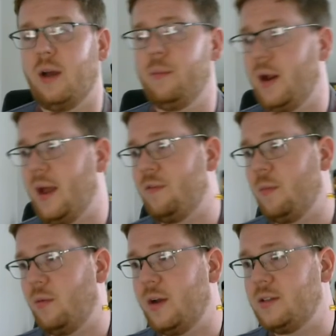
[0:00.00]
but I have it
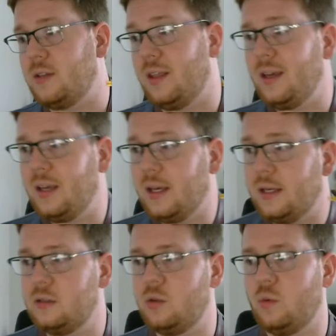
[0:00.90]
memorized, I think,
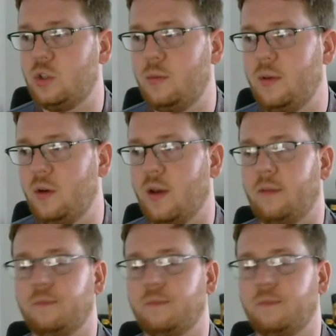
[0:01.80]
so we should be okay.